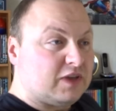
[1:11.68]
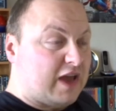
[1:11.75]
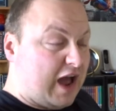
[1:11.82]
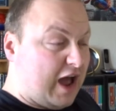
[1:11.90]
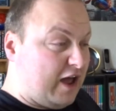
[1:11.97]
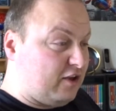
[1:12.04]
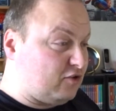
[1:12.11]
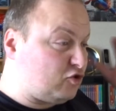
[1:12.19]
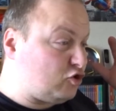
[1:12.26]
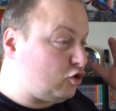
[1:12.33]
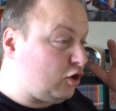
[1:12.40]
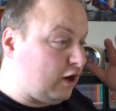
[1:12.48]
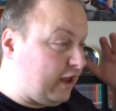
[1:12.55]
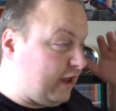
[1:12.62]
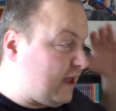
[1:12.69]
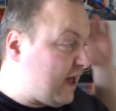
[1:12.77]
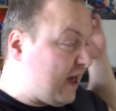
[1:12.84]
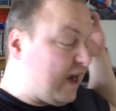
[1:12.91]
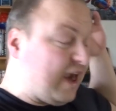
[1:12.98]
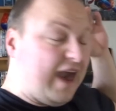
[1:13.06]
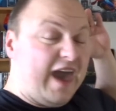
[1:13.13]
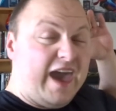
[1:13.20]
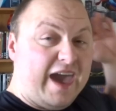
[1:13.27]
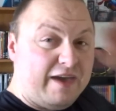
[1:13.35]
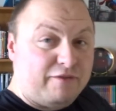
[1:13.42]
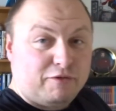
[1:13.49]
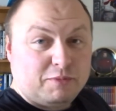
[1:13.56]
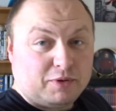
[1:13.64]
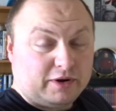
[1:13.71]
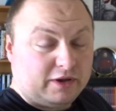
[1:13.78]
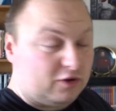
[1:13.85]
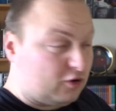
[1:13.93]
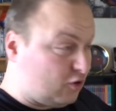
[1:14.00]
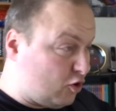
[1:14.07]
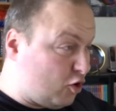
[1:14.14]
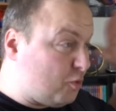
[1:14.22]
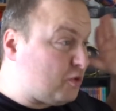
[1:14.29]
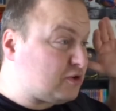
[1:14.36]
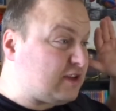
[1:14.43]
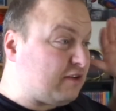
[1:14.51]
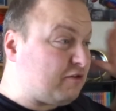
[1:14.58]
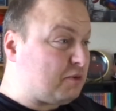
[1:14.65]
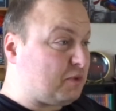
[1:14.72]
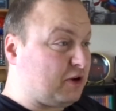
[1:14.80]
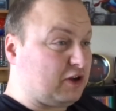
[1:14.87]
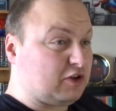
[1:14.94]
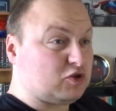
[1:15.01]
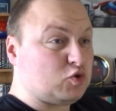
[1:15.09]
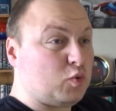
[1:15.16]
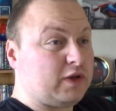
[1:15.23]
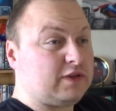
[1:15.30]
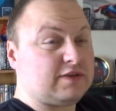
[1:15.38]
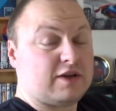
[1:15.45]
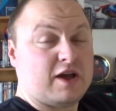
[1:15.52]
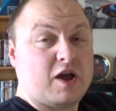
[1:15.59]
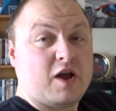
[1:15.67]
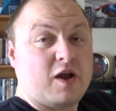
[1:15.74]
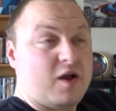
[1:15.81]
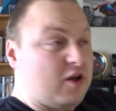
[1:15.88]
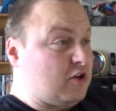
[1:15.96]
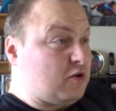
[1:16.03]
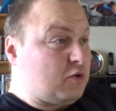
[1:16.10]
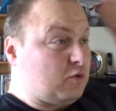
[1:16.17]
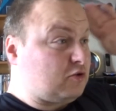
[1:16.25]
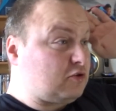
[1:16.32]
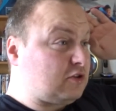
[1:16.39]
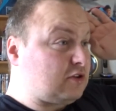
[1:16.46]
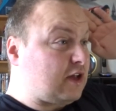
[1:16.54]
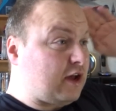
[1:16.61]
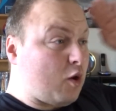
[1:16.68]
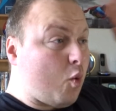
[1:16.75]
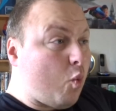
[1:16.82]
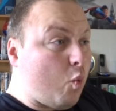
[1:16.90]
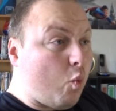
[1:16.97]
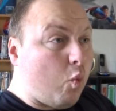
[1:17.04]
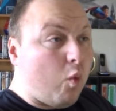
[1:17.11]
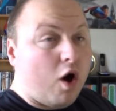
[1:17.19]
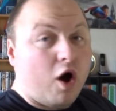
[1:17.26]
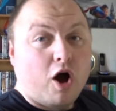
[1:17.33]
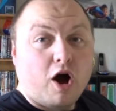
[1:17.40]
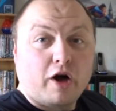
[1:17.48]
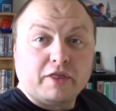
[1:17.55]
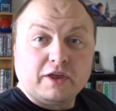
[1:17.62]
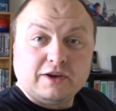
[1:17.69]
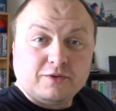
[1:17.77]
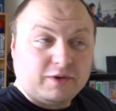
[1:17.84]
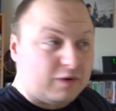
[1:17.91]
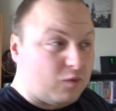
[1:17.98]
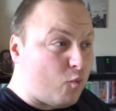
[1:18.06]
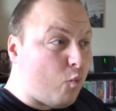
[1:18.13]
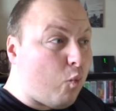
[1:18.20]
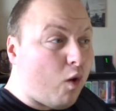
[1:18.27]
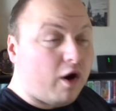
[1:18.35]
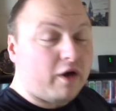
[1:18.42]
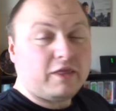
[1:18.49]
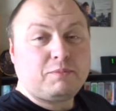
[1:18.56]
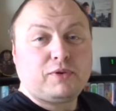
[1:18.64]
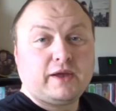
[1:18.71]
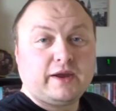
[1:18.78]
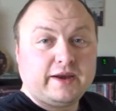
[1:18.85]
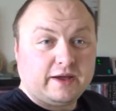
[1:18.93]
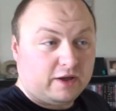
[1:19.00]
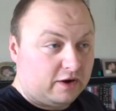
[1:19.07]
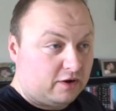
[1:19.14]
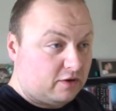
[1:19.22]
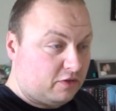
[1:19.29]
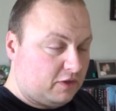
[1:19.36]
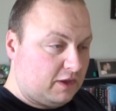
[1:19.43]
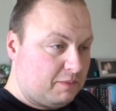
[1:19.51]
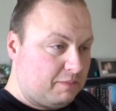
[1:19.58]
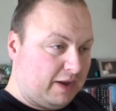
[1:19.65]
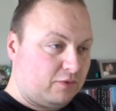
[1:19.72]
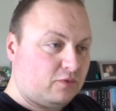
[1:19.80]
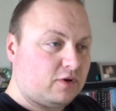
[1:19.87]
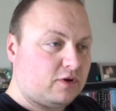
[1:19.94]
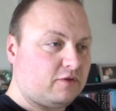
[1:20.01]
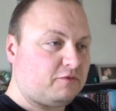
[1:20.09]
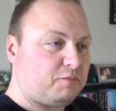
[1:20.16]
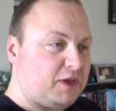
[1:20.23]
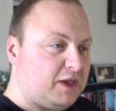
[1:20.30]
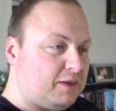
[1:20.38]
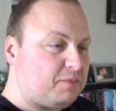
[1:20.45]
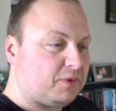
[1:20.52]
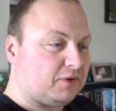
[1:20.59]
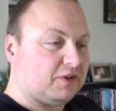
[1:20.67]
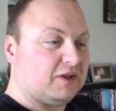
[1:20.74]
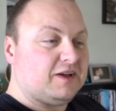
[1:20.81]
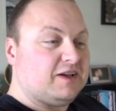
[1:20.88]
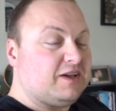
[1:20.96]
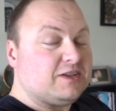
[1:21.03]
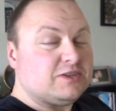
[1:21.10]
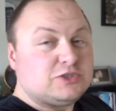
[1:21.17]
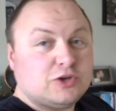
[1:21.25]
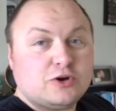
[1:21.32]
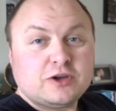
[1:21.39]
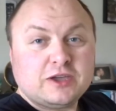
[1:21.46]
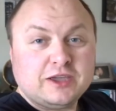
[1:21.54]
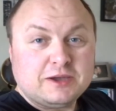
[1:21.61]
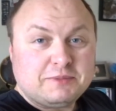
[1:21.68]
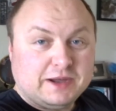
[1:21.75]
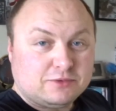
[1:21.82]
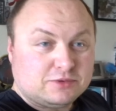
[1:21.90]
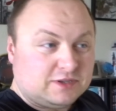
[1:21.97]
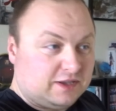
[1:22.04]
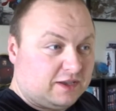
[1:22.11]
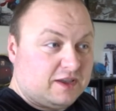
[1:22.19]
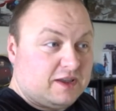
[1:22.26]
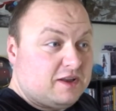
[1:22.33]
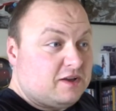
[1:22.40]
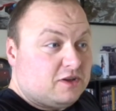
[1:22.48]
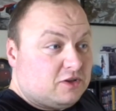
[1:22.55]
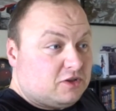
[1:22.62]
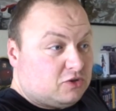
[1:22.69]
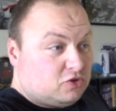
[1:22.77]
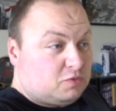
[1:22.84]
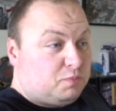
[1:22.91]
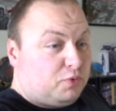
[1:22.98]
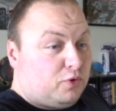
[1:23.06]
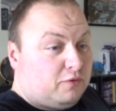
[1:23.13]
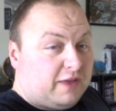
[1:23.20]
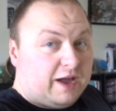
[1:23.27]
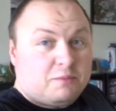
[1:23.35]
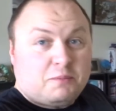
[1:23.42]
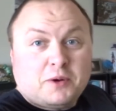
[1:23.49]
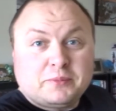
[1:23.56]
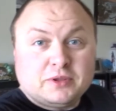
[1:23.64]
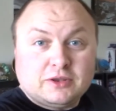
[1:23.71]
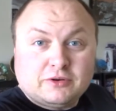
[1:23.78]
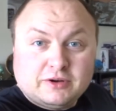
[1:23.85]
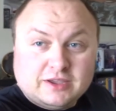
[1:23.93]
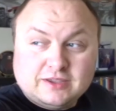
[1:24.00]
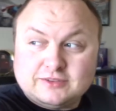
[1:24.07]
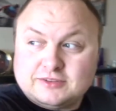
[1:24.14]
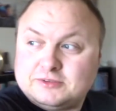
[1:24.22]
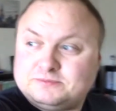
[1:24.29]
And suddenly, everybody, or almost everybody on Twitter, was just like, what are they doing? What are they playing at? And the amount of people talking about it just proved how popular it is.